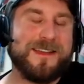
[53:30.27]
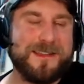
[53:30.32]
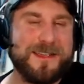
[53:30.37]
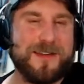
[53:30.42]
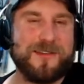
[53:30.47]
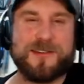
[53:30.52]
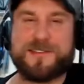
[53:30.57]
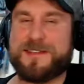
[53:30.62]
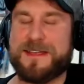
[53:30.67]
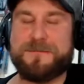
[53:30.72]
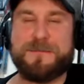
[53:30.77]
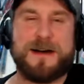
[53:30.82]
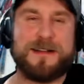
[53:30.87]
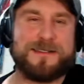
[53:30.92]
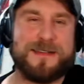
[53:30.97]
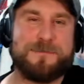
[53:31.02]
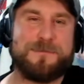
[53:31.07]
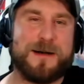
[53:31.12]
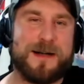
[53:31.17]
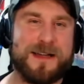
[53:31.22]
You ever see
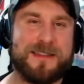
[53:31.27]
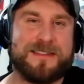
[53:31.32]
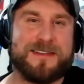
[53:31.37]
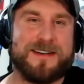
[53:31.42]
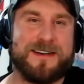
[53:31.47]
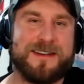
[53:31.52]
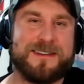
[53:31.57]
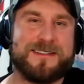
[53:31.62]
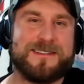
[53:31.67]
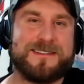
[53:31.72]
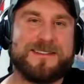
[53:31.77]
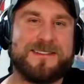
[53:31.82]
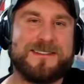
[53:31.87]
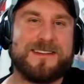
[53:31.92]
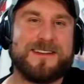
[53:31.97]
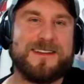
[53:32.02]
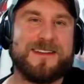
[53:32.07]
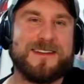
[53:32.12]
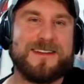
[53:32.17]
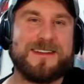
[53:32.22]
Monty Python?
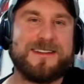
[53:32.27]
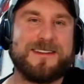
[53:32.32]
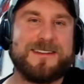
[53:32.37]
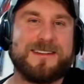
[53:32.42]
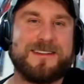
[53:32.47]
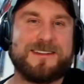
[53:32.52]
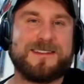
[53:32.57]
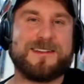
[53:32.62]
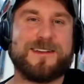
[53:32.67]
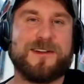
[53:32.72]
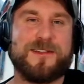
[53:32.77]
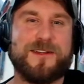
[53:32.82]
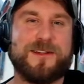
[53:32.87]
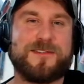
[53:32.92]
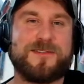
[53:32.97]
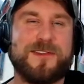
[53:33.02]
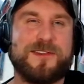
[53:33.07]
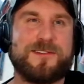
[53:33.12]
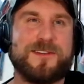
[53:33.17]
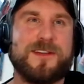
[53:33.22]

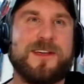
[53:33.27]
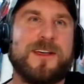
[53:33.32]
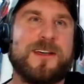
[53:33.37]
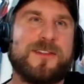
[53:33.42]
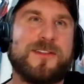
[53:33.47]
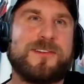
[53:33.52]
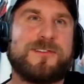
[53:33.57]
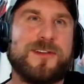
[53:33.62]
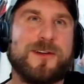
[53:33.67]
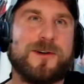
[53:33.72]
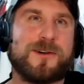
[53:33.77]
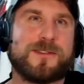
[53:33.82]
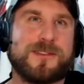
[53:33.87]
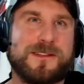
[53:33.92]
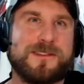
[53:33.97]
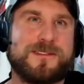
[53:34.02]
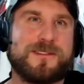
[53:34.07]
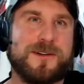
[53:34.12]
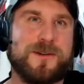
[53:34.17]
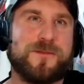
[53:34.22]
There's the joke
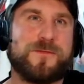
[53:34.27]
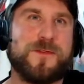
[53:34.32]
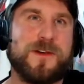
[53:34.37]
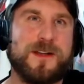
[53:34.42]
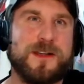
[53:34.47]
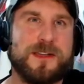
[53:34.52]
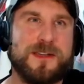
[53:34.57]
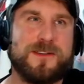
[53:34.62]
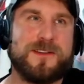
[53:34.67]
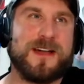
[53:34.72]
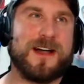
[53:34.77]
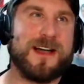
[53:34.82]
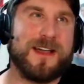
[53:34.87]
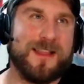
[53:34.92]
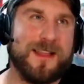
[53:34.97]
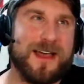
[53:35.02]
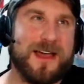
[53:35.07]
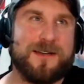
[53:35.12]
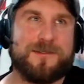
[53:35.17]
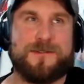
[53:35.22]
that's so funny you die
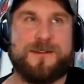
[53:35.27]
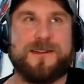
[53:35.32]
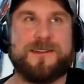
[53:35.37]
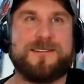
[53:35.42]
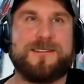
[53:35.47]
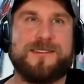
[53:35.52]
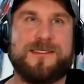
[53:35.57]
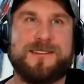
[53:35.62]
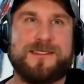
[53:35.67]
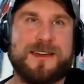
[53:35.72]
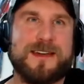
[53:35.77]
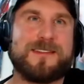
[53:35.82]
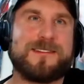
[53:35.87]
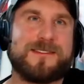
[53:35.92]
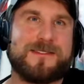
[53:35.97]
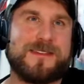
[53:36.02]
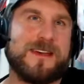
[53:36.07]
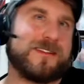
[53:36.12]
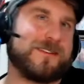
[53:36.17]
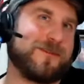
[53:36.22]
laughing.
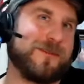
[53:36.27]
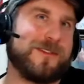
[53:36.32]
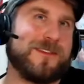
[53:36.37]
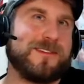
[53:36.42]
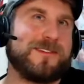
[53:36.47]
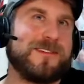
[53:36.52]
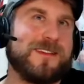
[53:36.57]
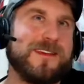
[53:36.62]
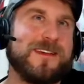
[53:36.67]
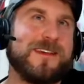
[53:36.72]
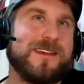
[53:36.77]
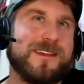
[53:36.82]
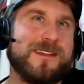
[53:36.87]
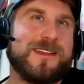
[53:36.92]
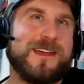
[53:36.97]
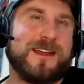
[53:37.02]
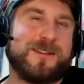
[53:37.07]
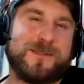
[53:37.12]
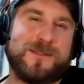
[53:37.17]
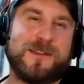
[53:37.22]
That's
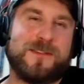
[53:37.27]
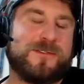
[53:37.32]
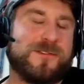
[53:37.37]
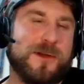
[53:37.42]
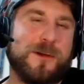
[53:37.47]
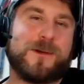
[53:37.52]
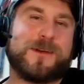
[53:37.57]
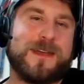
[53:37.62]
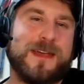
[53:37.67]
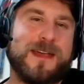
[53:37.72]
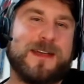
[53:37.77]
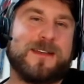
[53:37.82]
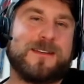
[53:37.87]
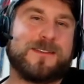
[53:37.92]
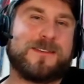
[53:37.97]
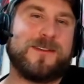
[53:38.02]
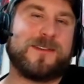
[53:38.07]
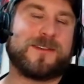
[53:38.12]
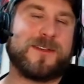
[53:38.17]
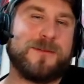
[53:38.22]
what this joke
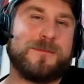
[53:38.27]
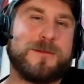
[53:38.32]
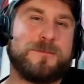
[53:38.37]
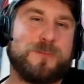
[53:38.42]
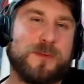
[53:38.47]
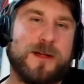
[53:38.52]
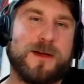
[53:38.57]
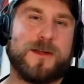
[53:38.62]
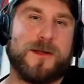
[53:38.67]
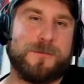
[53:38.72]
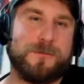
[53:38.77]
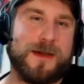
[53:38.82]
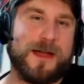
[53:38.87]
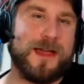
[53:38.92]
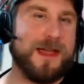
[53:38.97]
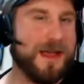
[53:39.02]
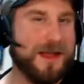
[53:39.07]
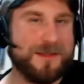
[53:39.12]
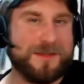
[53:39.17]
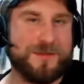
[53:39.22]
is. There's going to be blood on my
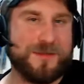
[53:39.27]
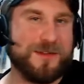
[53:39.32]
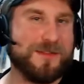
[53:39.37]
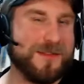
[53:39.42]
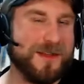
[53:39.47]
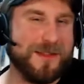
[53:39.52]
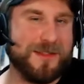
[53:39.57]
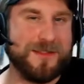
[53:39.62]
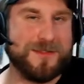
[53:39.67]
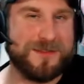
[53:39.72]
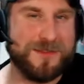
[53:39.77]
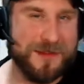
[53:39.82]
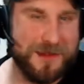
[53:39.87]
hands if you tell this joke.